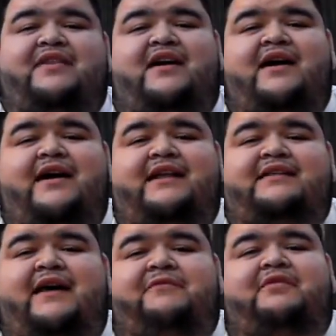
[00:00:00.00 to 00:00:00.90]
The honey
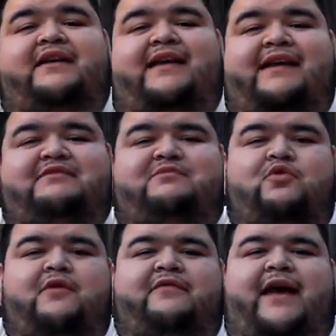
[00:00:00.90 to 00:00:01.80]
definitely gives
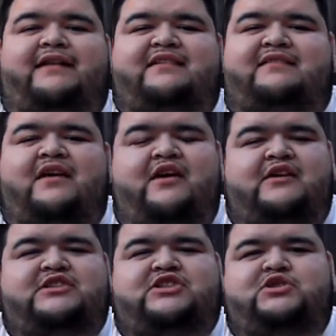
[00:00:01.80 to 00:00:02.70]
more of that just
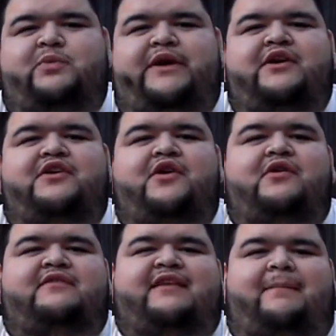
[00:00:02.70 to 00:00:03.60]
sweeter
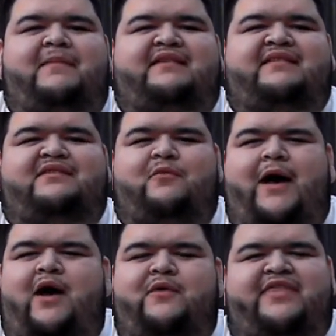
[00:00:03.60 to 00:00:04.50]
nose that mixes
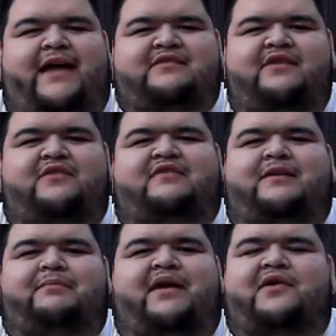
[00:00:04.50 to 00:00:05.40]
well with that
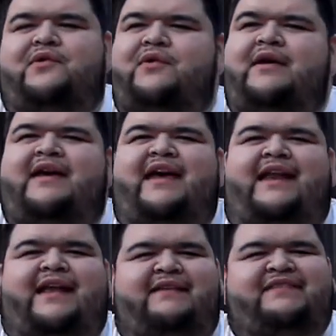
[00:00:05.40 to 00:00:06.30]
toasted barrel.
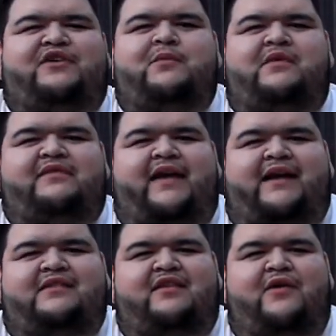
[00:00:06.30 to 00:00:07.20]
And it gives it almost
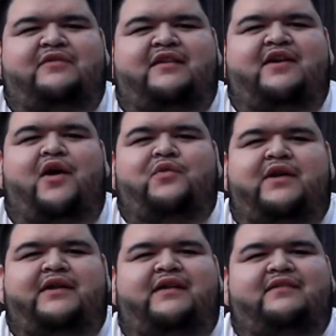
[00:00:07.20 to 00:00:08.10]
like a toasted
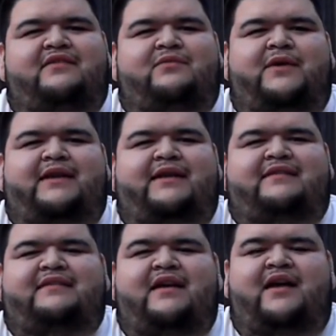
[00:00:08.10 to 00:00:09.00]
coconut
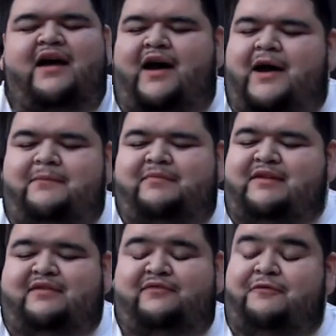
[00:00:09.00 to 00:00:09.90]
sweetness. Um,
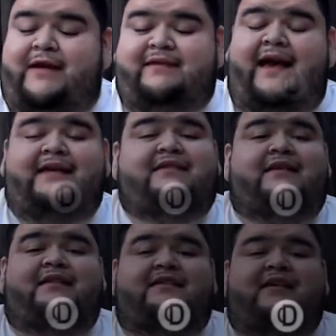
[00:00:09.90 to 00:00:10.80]
just
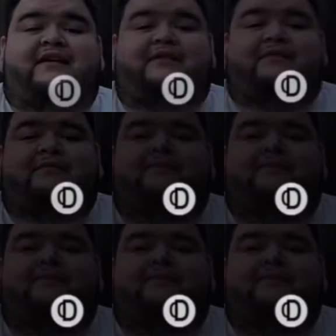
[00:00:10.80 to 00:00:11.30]
fantastically done.